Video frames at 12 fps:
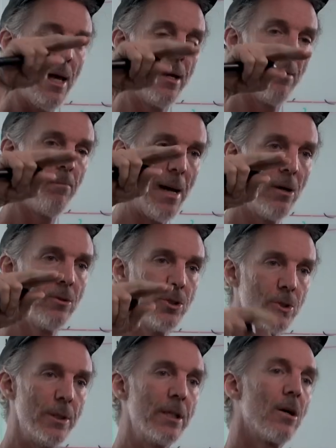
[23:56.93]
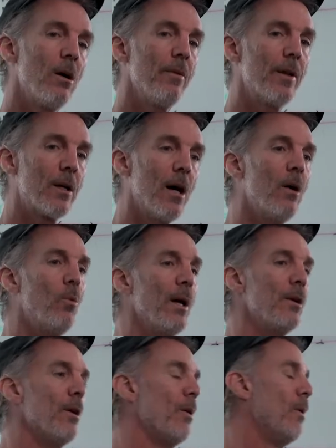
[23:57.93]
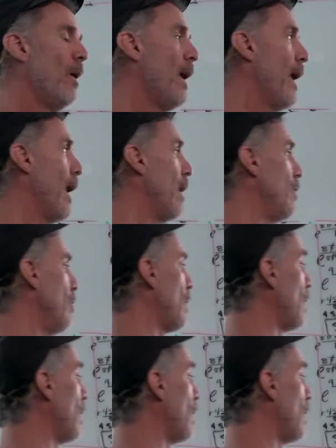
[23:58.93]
and a boundary called the cut window. And you